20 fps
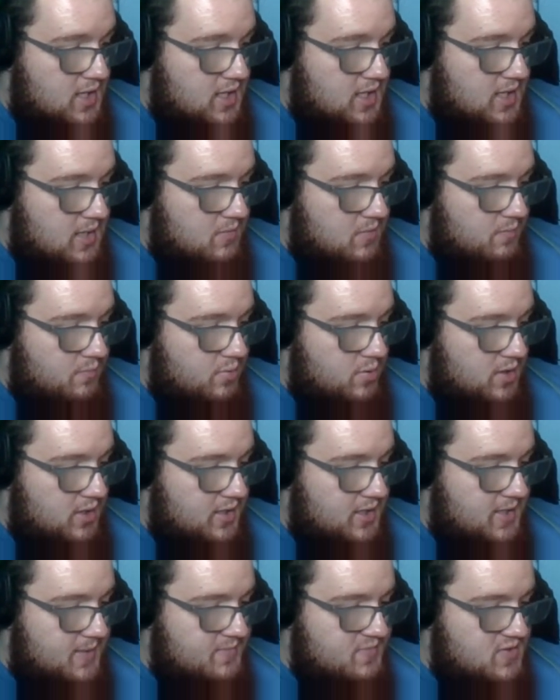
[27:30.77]
A
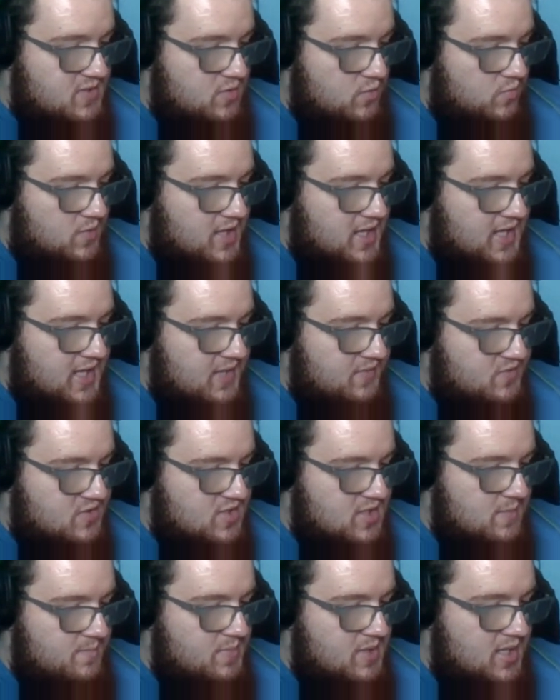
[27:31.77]
report comes the way of
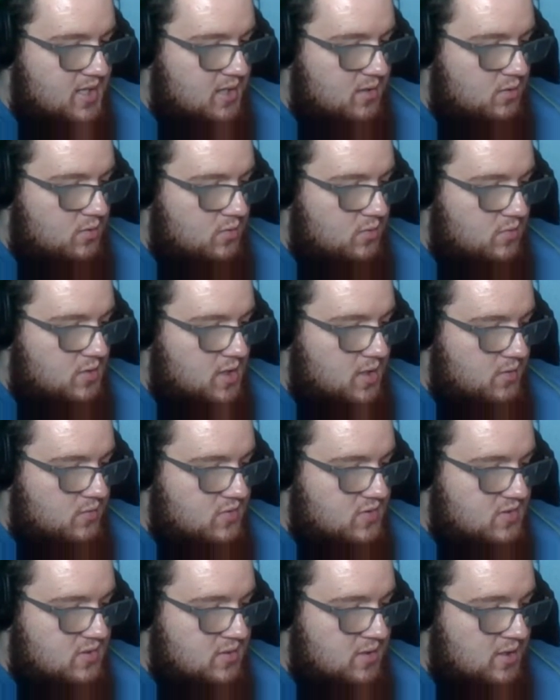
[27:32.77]
Zippio, who
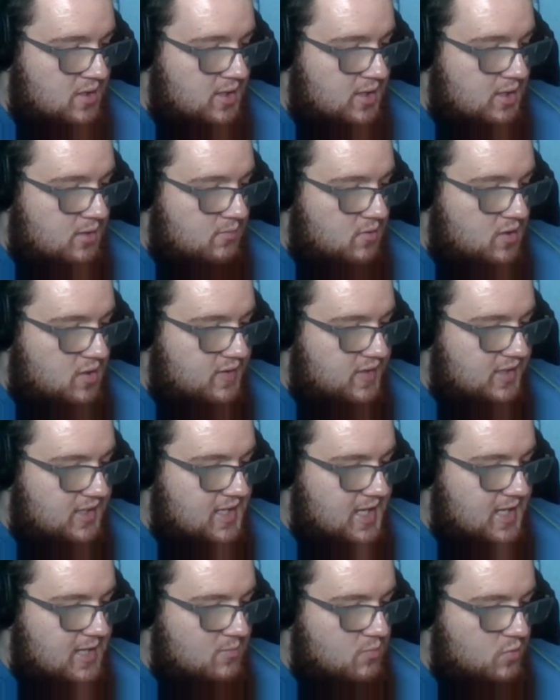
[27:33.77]
notes while the
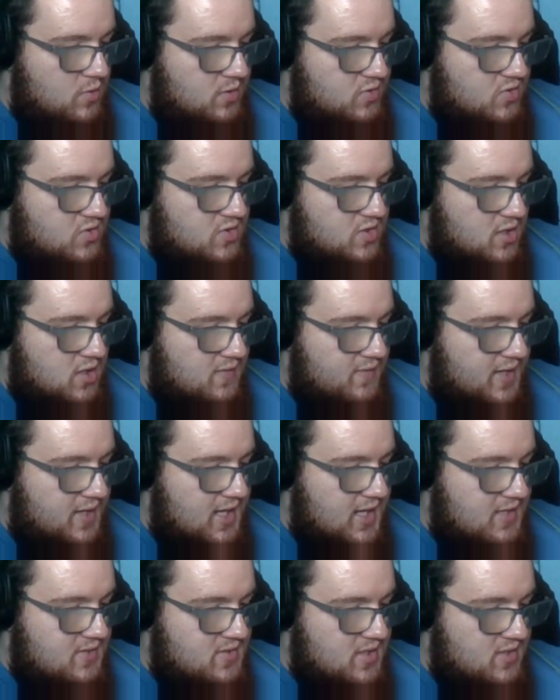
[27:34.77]
game will serve
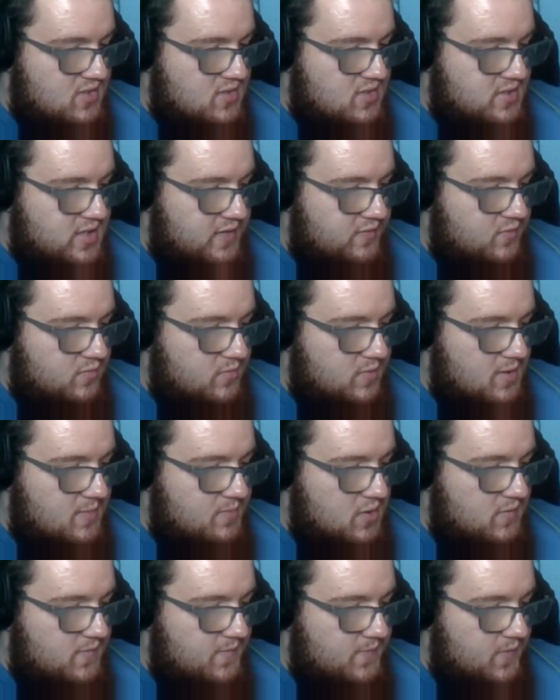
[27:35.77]
as a soft
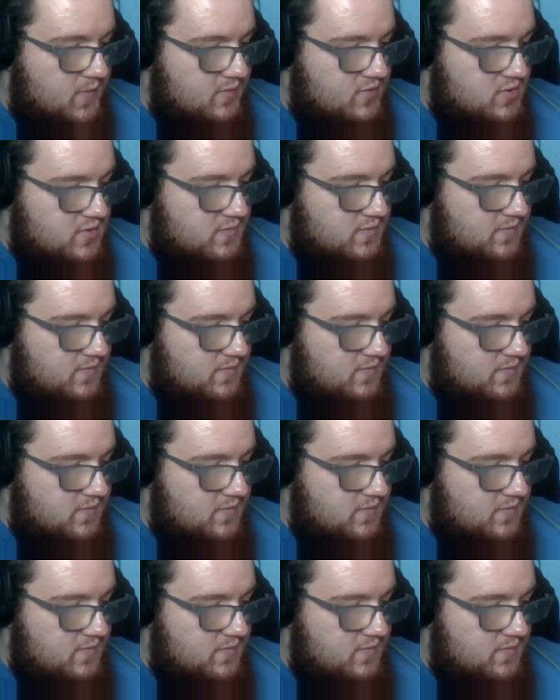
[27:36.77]
reboot for